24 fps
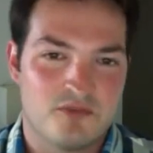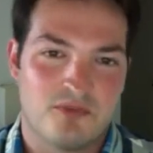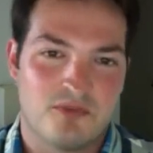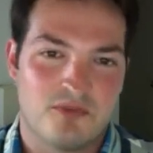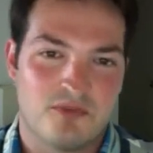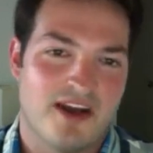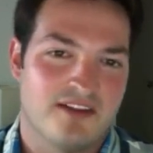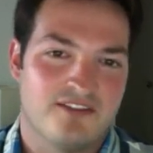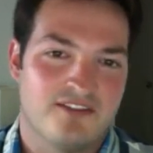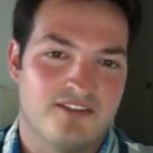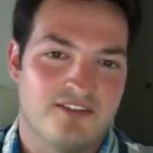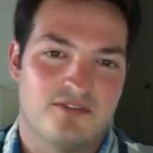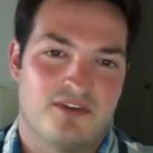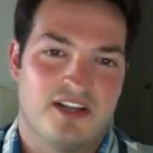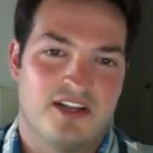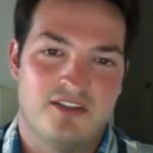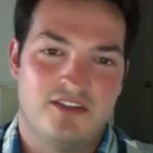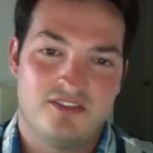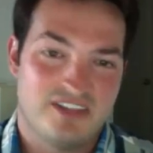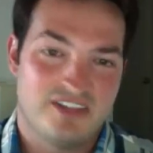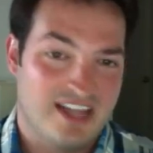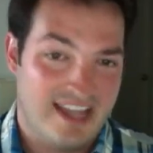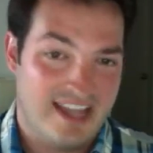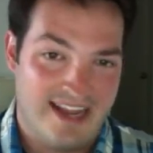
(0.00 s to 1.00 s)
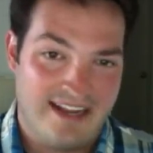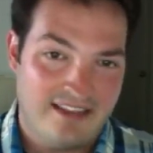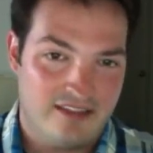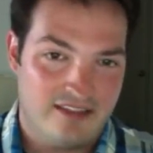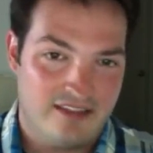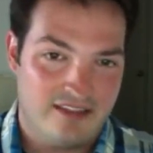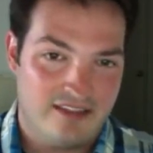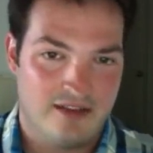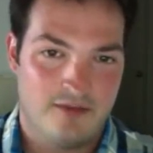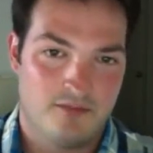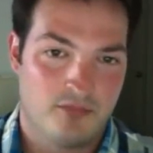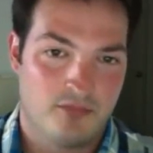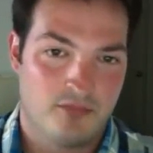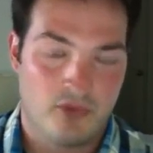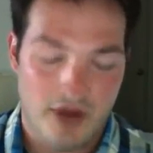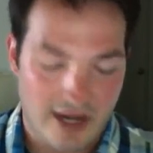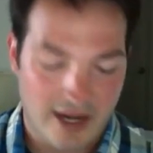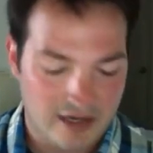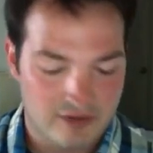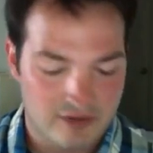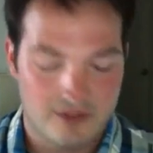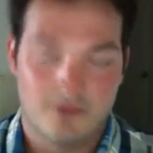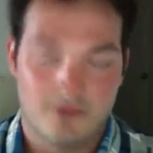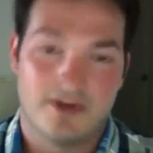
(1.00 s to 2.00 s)
sprouts when i used to hate them
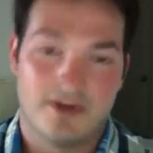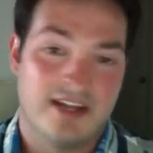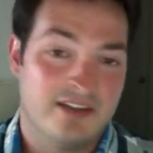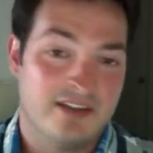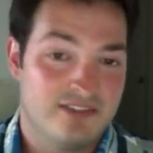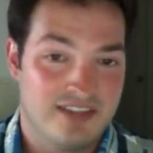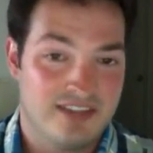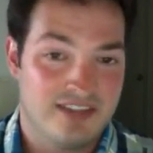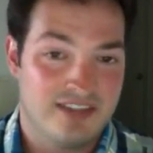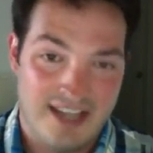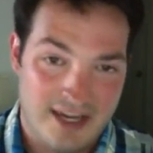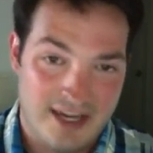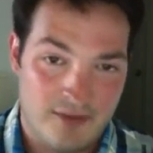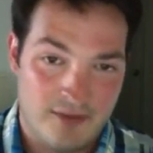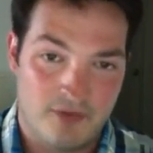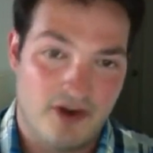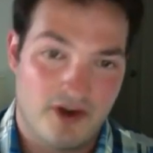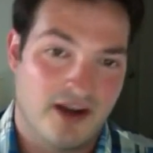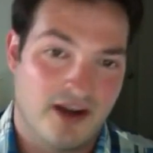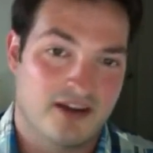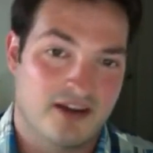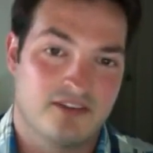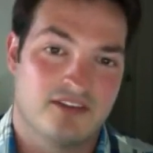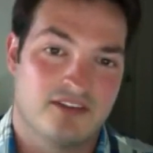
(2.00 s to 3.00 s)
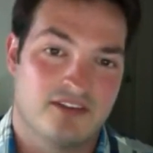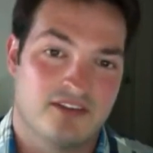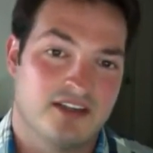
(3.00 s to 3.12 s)
broccoli when i used to hate broccoli